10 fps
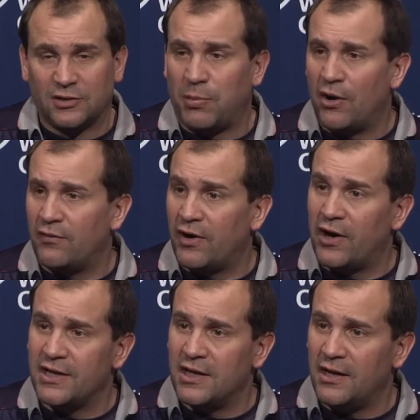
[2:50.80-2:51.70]
it's part of our
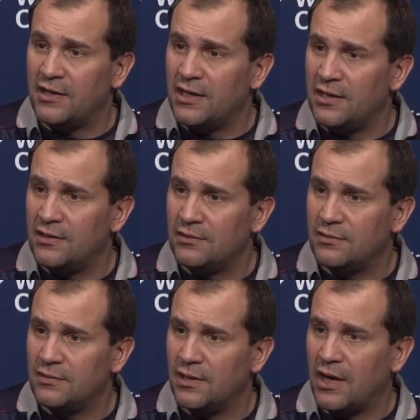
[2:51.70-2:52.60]
identity
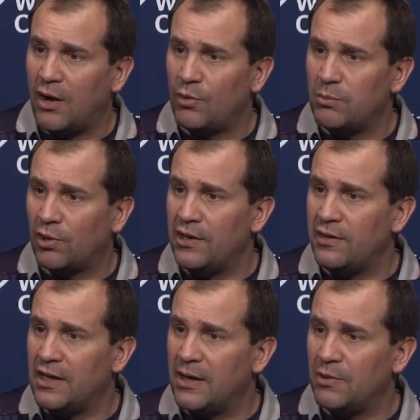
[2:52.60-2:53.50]
and how we play
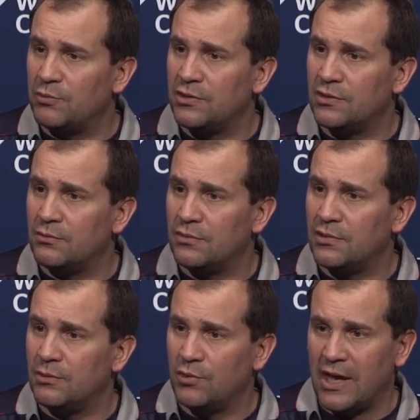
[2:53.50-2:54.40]
the game, and we
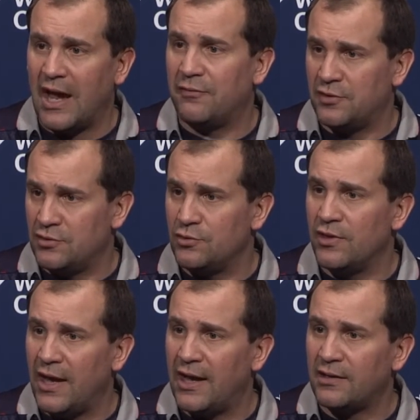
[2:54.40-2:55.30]
we have to do
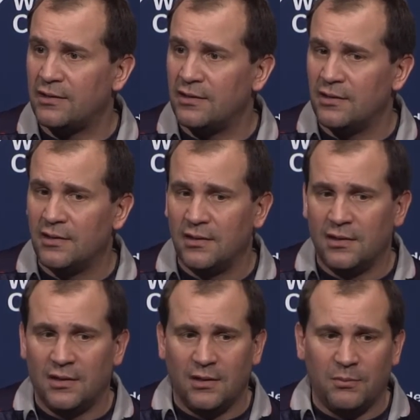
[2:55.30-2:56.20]
that.
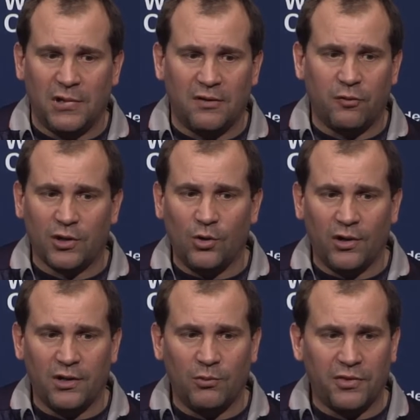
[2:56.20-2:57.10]
But if we're
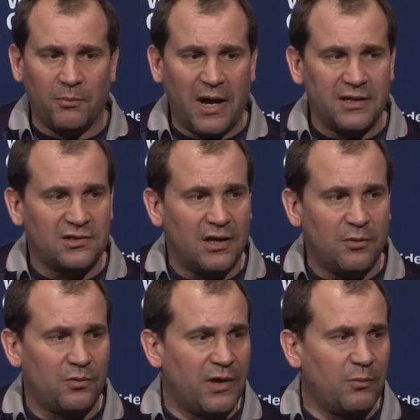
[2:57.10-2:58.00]
going in with the
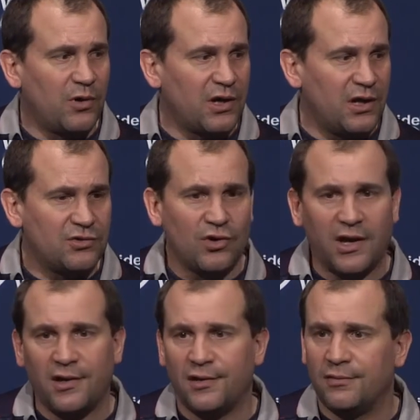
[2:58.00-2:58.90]
mindset that we're going to
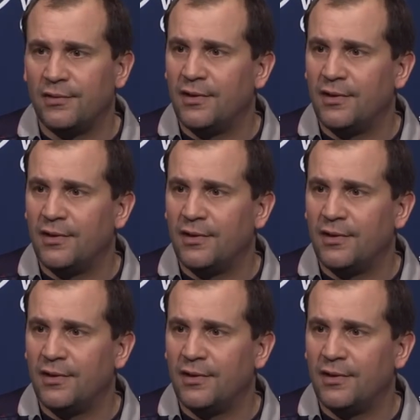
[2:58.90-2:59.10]
try to